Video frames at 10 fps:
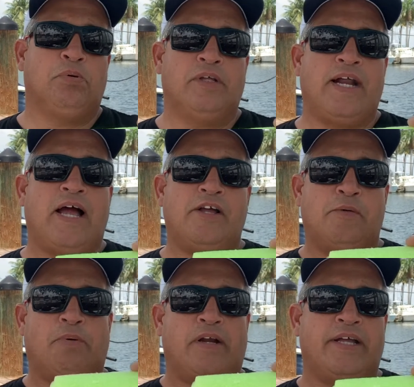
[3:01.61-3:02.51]
it out, you
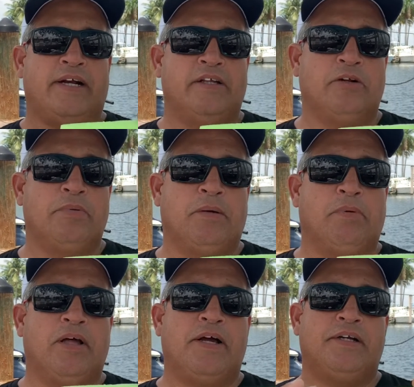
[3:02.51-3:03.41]
probably get a little bit of
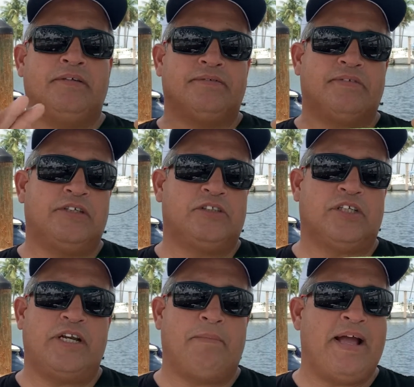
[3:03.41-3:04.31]
blood, and you just
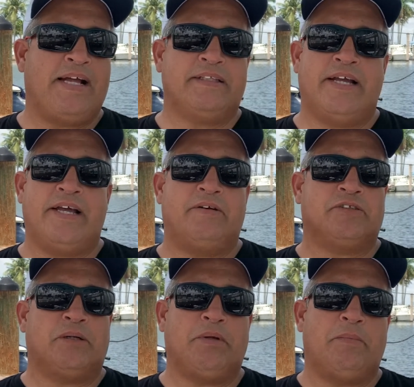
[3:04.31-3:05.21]
need a Band-Aid or
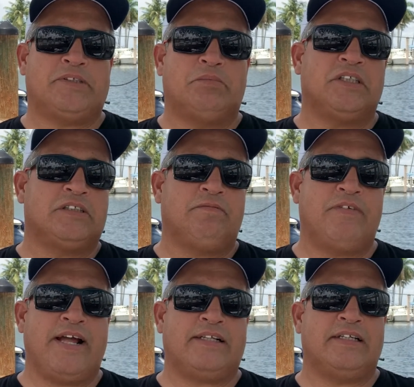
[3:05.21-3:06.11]
something with some
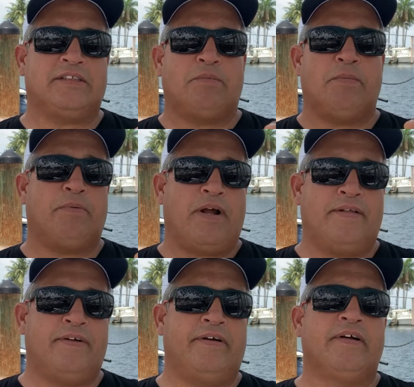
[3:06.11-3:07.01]
disinfectant, something to put on
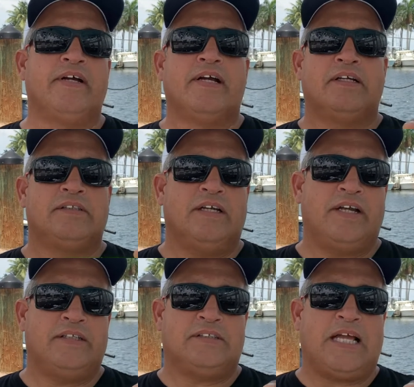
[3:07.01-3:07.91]
there
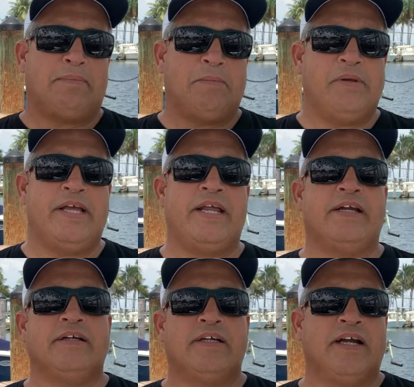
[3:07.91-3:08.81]
and stop the bleeding.
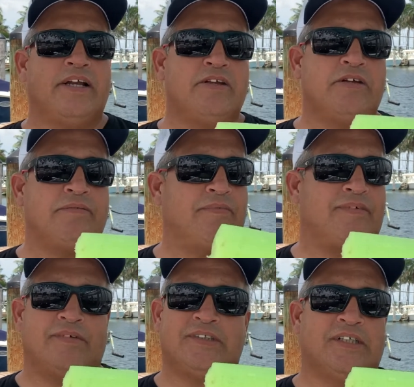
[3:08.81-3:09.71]

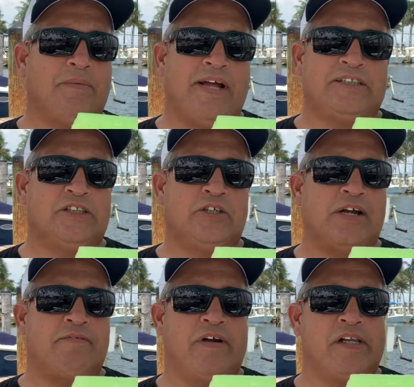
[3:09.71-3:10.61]
In some cases, you get
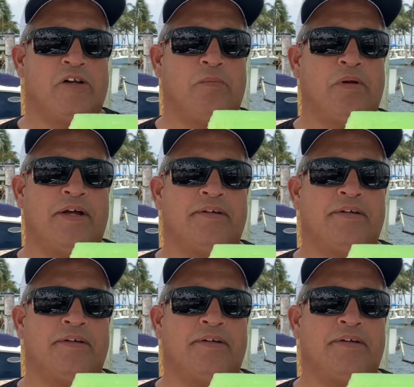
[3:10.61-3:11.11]
very little blood,